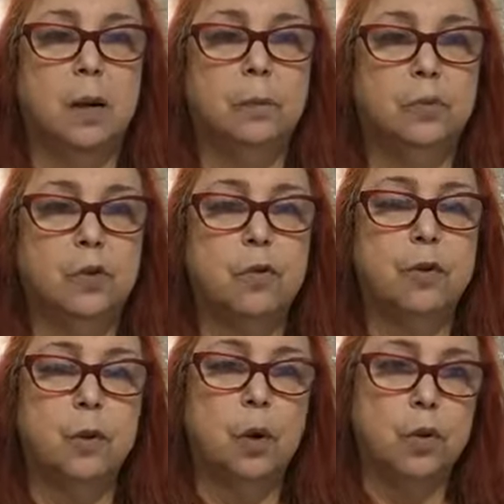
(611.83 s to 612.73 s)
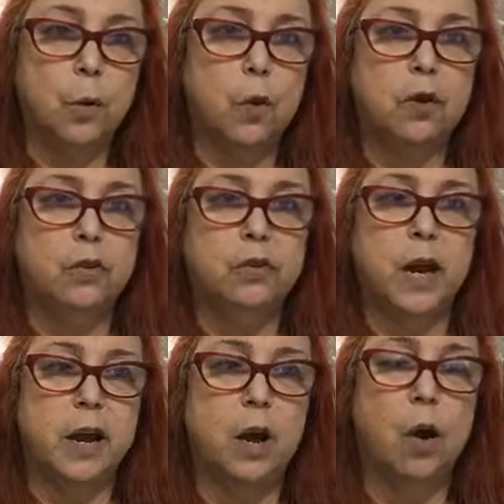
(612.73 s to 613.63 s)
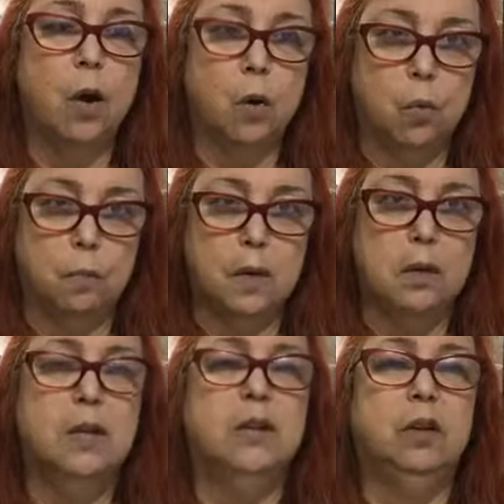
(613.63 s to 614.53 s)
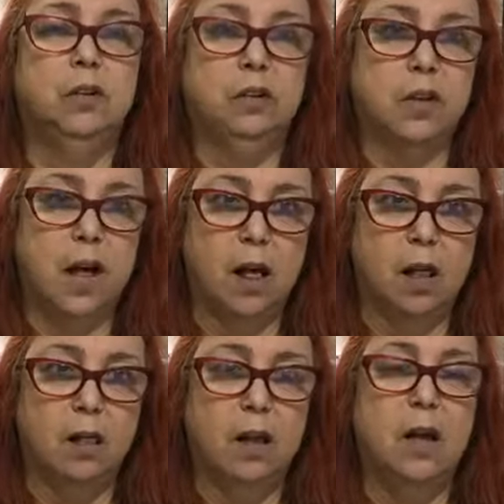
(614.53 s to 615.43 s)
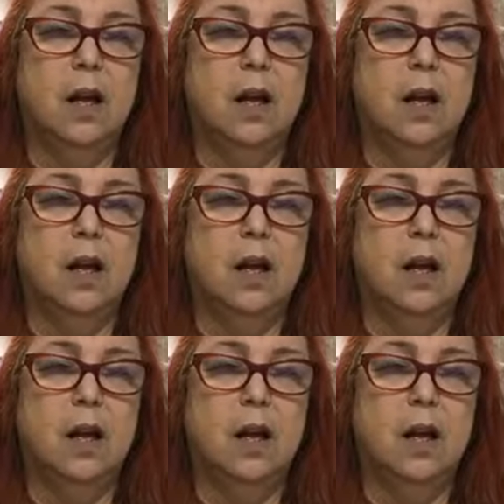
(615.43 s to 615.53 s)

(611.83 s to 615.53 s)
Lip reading: So if you only want to stay home to sell,